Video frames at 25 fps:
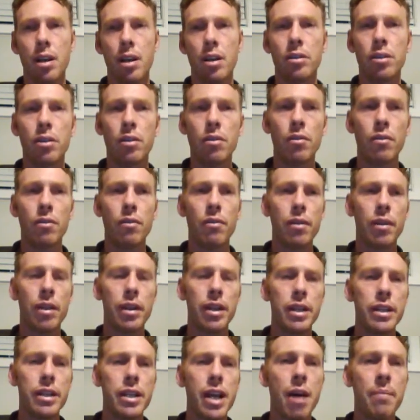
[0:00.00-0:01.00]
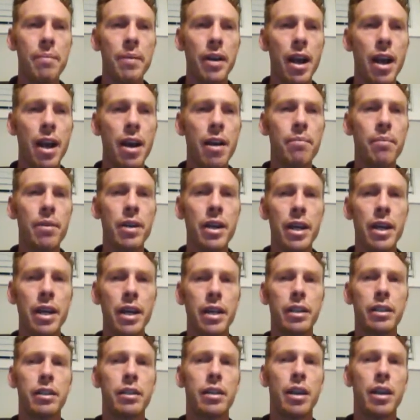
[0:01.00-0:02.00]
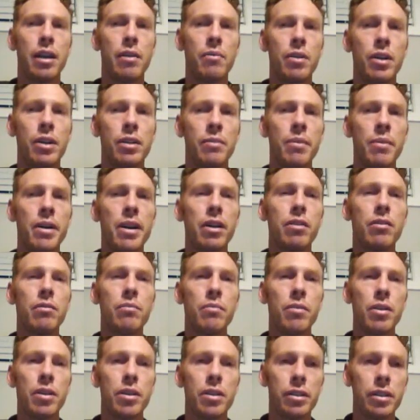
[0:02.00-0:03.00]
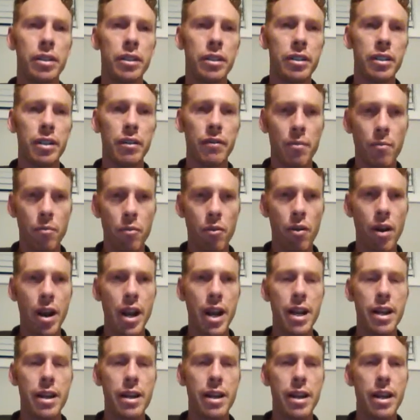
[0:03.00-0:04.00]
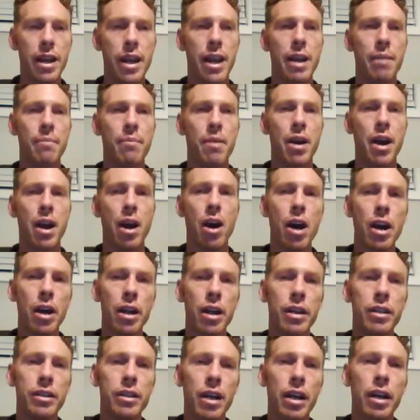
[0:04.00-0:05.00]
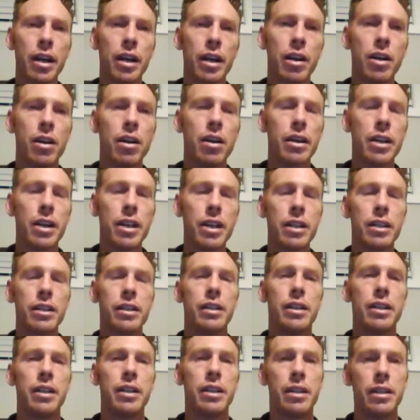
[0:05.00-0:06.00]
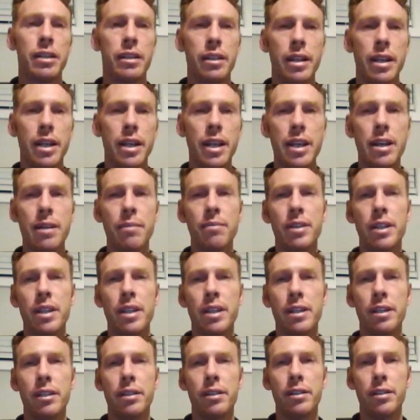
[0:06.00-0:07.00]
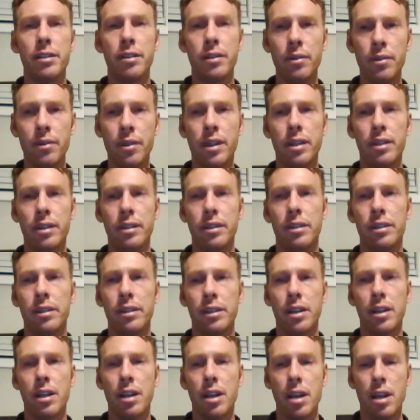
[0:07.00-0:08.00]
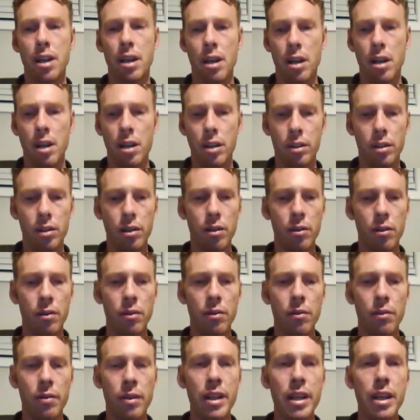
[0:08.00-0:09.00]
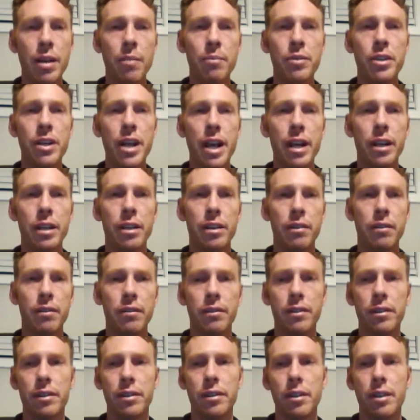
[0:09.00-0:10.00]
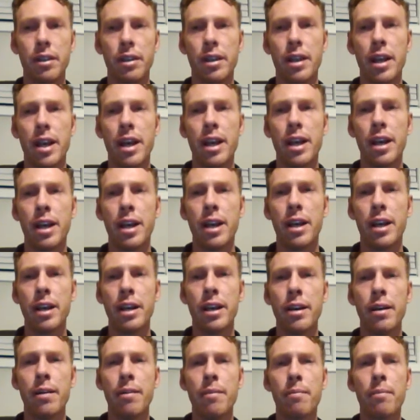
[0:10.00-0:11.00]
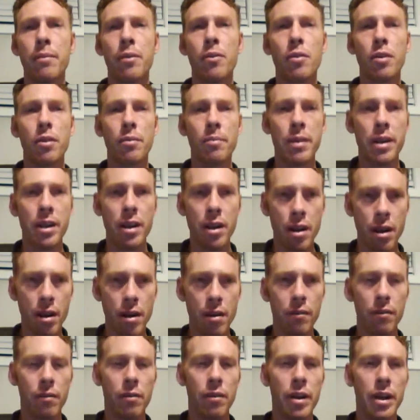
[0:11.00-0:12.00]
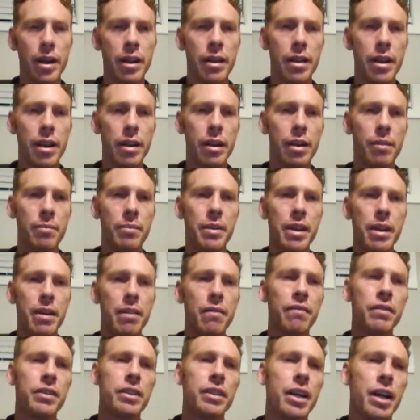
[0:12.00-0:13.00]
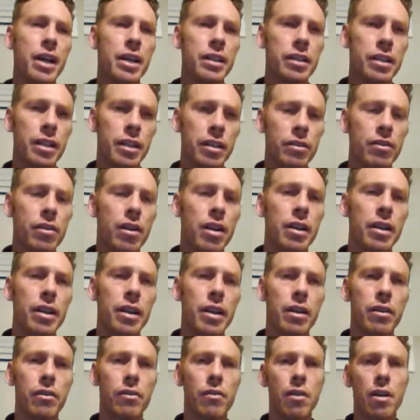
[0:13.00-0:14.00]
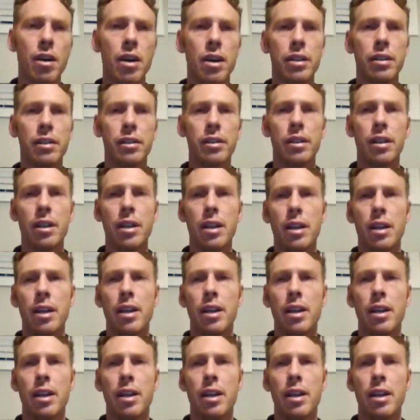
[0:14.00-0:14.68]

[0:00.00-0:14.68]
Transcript: So the topic I picked was medical emergencies of the brain, and my target audience is the EMT students. So the objectives that I am going to be covering and that I'm going to be emphasizing and trying to get across